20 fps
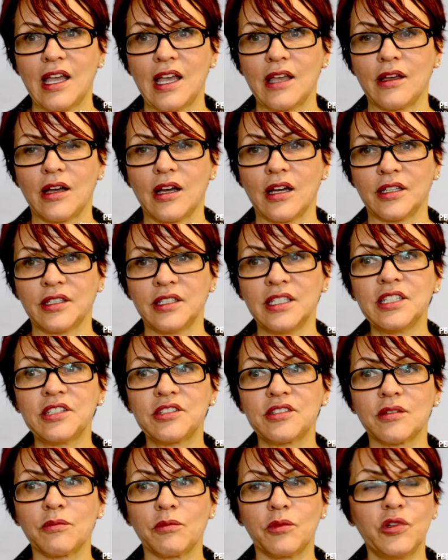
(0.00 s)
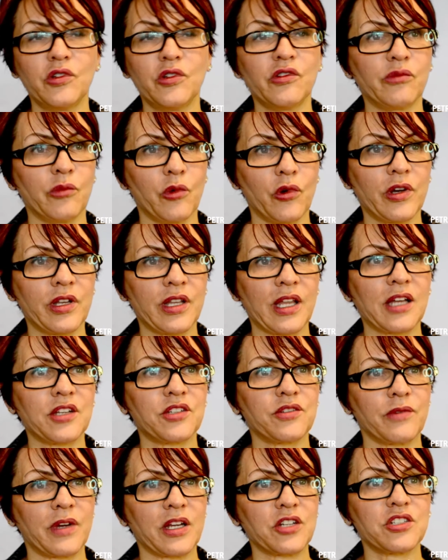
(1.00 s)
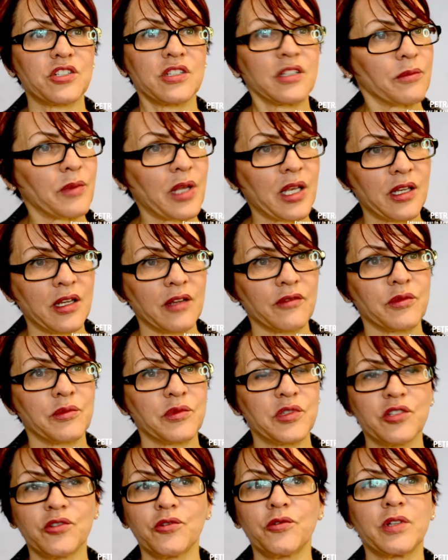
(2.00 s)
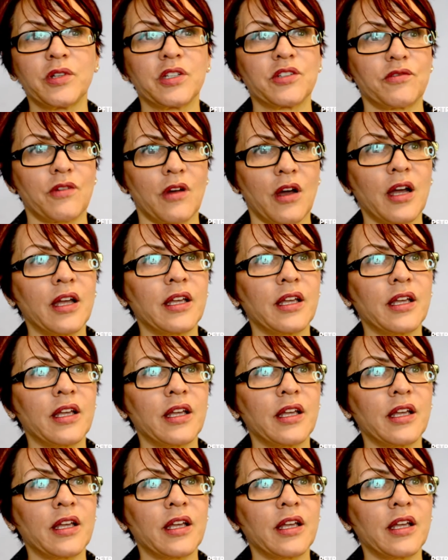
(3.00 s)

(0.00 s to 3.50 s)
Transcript: uh, need to move more in that direction, and many of them do and try,